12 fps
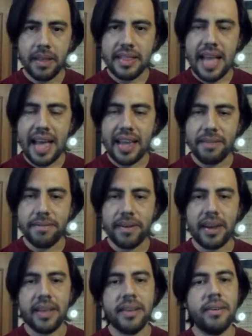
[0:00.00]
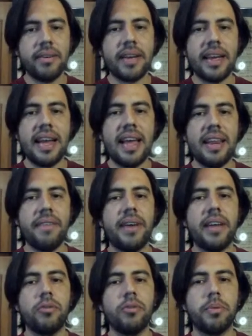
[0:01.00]
95. Okay,
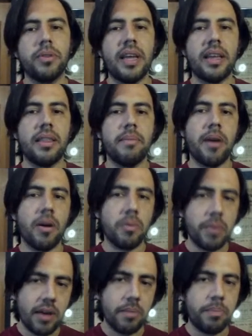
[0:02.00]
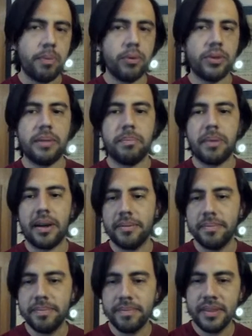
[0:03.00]
95 to protect the pawn without push the pawn.
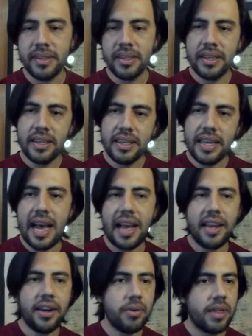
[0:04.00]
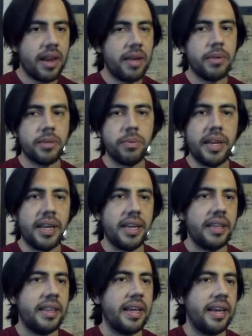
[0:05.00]
Yeah, I knew that I was winning
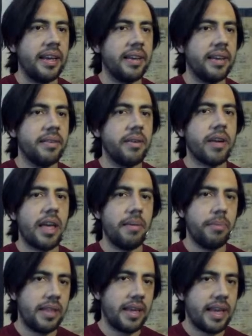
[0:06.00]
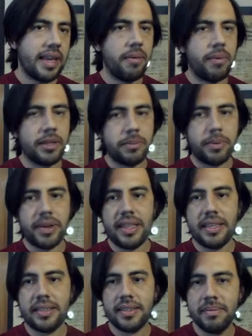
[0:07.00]
in the end. Okay, but the game was pretty
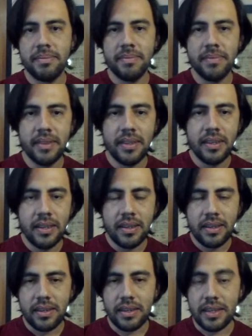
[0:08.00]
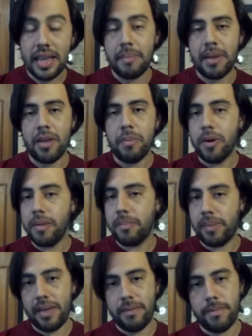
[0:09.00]
decent. Yeah, my opponent
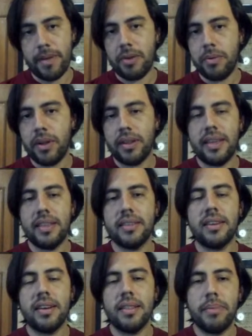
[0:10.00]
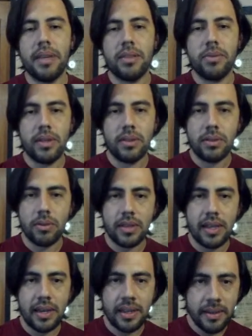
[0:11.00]
played very well. He deserved the victory
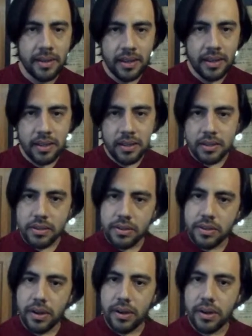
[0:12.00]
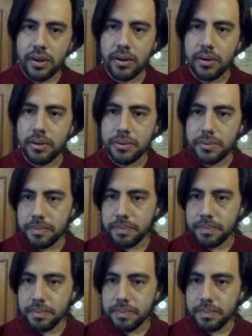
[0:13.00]
totally. So,